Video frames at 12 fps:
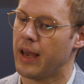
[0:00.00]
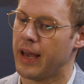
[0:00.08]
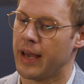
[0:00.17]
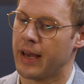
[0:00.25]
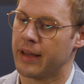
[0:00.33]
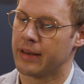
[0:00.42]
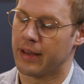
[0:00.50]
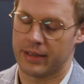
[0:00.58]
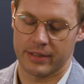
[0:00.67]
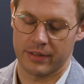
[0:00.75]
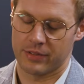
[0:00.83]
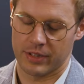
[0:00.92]
And as
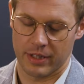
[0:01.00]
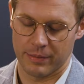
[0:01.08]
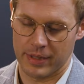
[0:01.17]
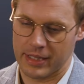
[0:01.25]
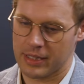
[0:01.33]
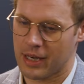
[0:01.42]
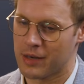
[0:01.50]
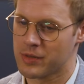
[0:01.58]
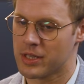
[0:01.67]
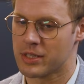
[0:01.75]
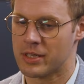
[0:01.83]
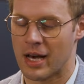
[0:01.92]
I've said many times,
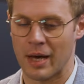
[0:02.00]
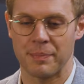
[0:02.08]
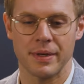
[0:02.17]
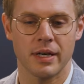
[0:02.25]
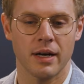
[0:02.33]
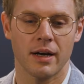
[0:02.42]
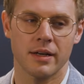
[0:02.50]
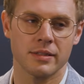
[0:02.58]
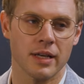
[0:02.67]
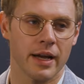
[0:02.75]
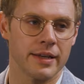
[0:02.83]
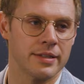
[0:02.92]
it's not because
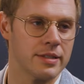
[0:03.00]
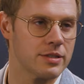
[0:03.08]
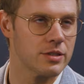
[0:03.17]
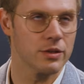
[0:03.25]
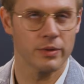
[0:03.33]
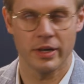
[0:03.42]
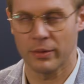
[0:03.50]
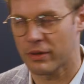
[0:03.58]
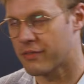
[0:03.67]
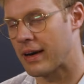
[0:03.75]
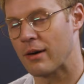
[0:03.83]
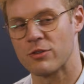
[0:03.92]
I disagree with
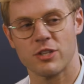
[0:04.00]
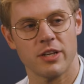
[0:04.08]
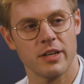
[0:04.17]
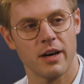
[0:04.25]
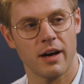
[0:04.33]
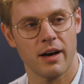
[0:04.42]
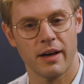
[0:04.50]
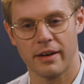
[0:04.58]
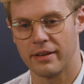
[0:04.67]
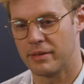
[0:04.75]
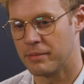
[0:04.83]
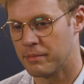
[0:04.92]
Fauci
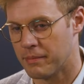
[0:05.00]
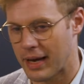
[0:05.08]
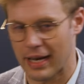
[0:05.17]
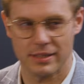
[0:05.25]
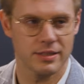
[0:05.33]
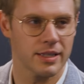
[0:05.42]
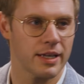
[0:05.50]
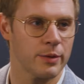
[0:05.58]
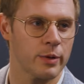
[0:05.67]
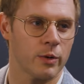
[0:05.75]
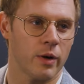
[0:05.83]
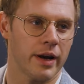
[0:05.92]
on masking
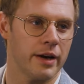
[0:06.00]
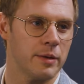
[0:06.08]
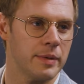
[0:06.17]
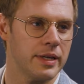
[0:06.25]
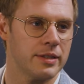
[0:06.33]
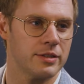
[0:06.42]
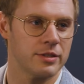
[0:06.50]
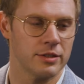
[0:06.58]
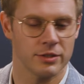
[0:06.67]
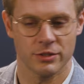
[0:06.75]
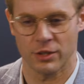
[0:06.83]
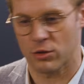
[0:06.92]
requirements
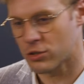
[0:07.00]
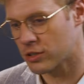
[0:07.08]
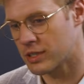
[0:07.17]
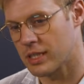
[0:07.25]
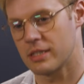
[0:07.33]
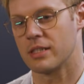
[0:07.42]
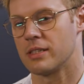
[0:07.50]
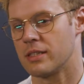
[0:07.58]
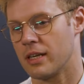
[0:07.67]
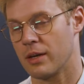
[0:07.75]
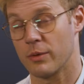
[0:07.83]
or social distancing,